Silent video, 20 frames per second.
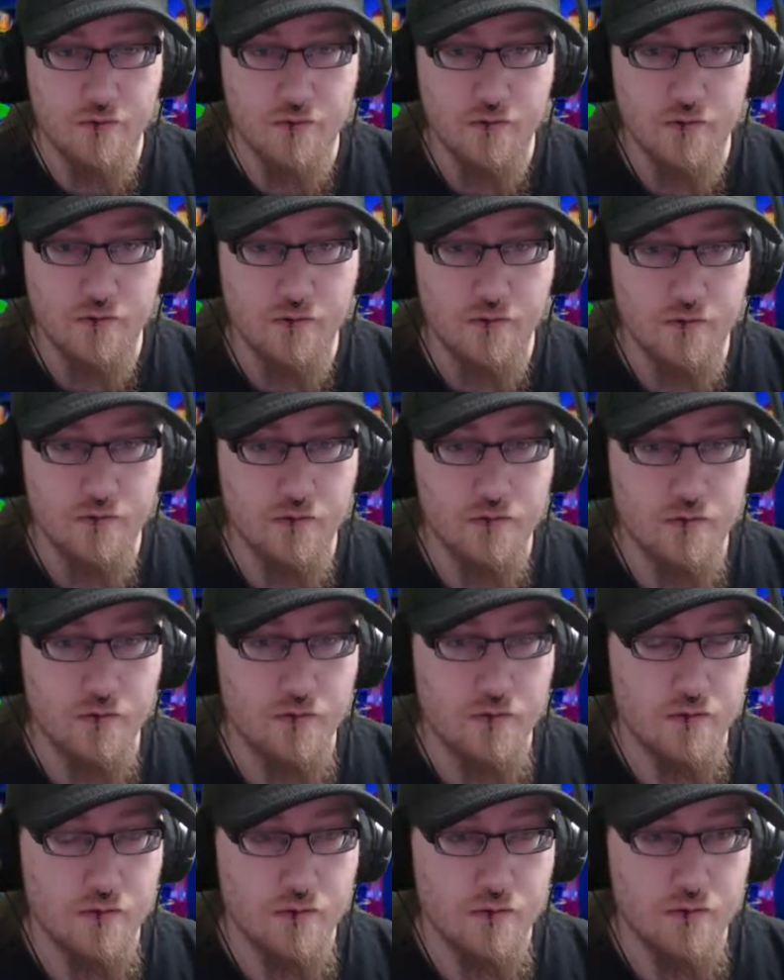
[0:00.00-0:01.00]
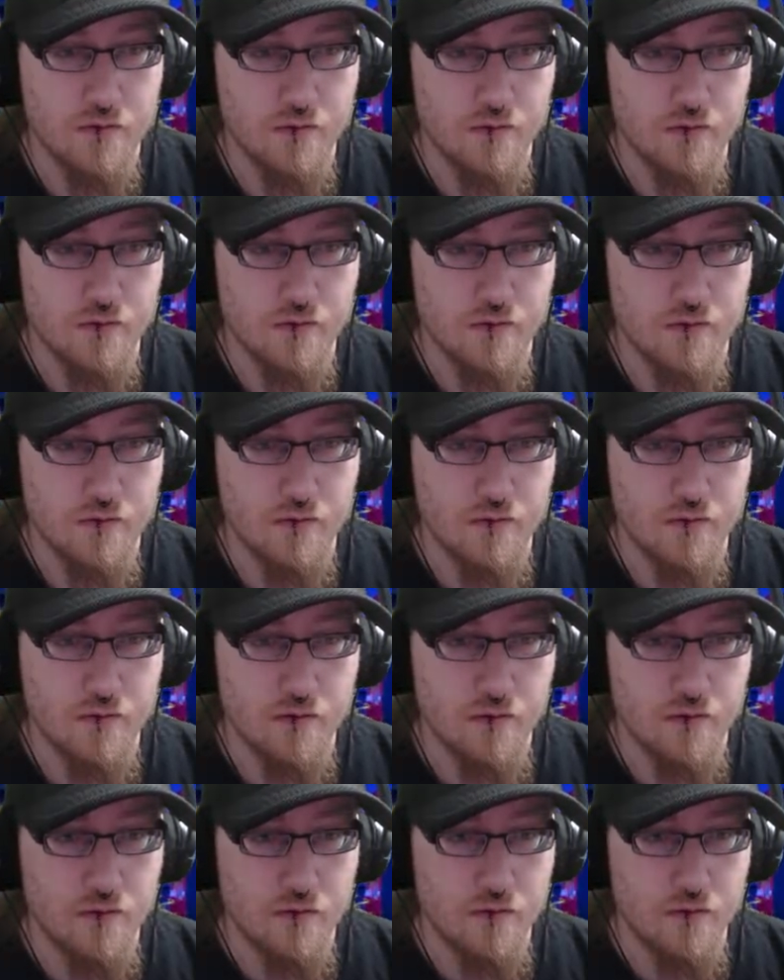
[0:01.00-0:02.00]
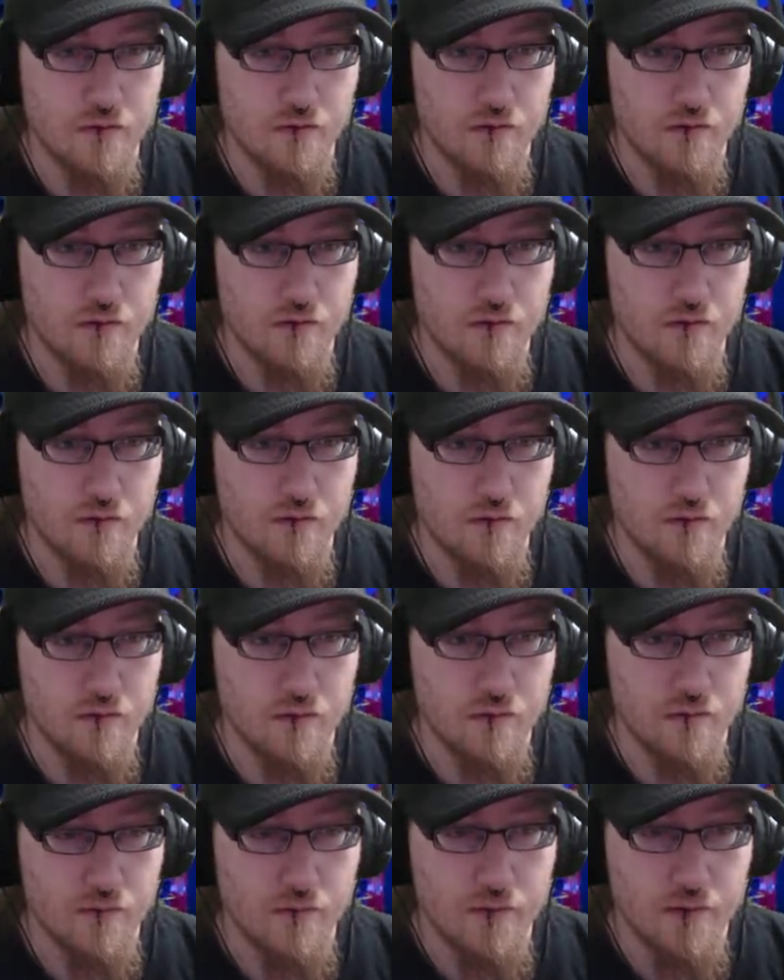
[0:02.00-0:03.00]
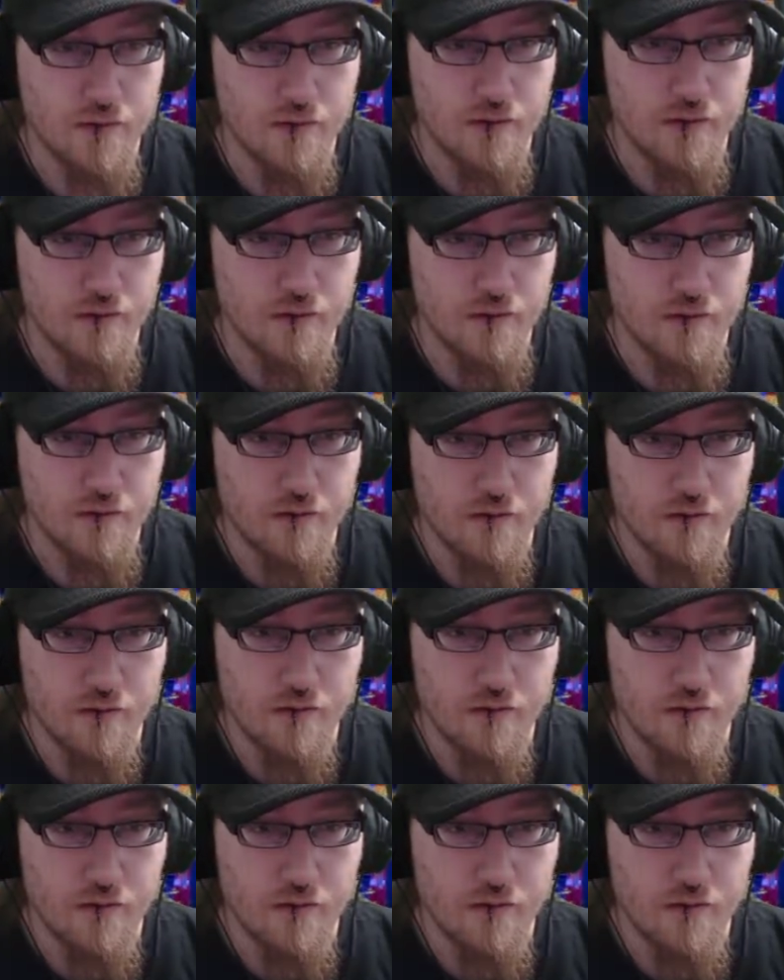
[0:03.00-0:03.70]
(no one is talking)